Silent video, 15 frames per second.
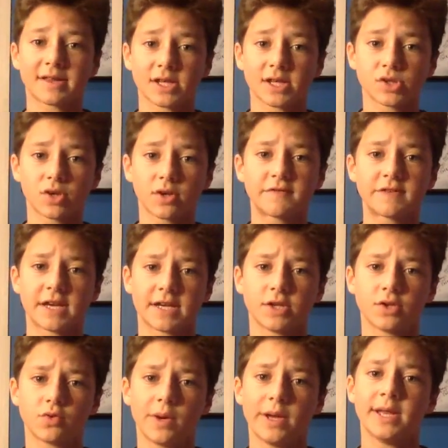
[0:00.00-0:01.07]
they should have
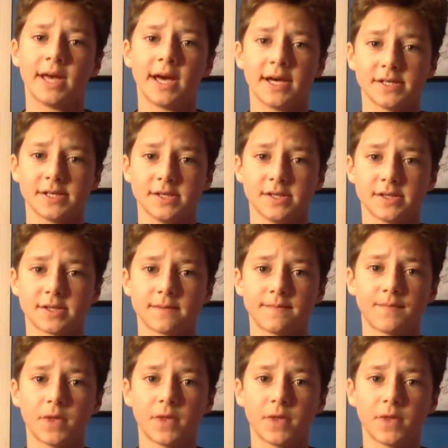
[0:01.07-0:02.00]
taken Dwayne Haskins.